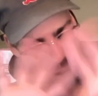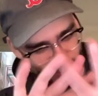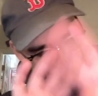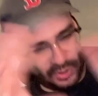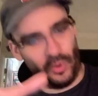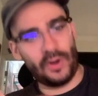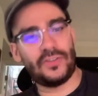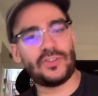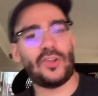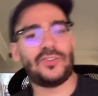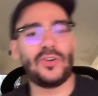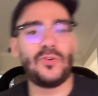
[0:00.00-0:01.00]
Resort, there's
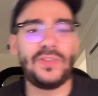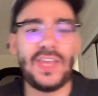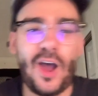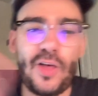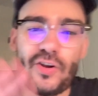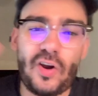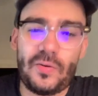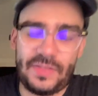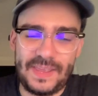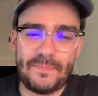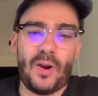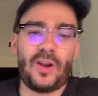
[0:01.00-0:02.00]
also the other
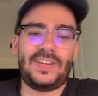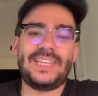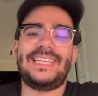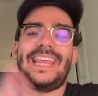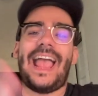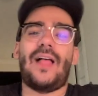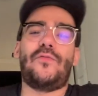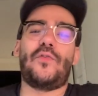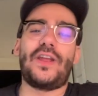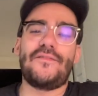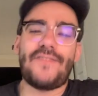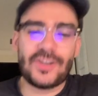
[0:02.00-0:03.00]
theme park, Disney
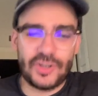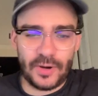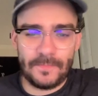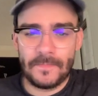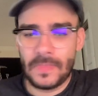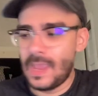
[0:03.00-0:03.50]
California Adventure.